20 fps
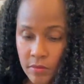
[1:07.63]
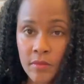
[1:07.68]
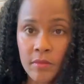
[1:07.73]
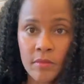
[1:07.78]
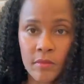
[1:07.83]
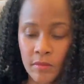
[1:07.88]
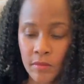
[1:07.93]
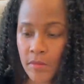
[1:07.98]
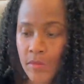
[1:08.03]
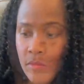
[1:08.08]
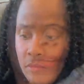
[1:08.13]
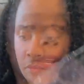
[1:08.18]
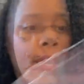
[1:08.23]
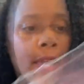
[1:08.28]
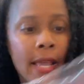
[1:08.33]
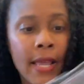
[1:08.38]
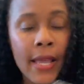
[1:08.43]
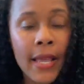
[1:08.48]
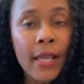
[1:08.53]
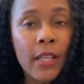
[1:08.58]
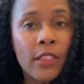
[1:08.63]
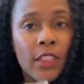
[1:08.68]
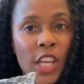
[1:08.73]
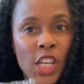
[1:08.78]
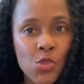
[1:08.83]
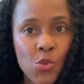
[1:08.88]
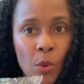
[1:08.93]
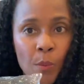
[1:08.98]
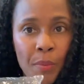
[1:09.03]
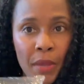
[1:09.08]
All right,
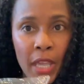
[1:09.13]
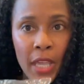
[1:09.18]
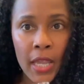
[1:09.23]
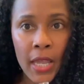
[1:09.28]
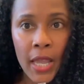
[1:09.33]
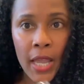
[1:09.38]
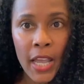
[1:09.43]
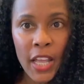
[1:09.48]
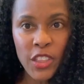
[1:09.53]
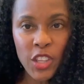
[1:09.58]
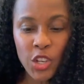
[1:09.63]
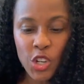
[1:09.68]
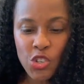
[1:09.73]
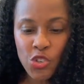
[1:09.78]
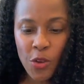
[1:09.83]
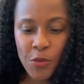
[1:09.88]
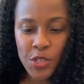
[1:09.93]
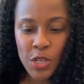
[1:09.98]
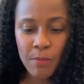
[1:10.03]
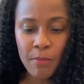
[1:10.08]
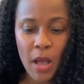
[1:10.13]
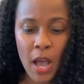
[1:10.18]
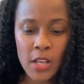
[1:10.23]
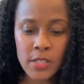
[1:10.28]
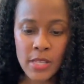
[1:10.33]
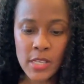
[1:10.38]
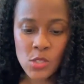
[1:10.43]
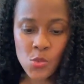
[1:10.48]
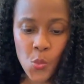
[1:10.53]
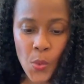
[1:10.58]
this will be in the description
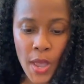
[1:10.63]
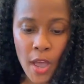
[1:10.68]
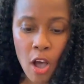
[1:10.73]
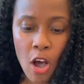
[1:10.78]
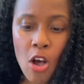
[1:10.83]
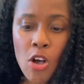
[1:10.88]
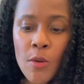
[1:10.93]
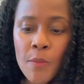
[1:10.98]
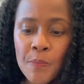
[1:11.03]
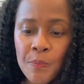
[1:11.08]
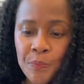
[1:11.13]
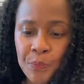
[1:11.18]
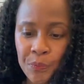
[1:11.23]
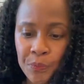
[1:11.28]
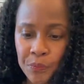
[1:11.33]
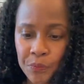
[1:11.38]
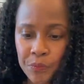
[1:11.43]
box as well.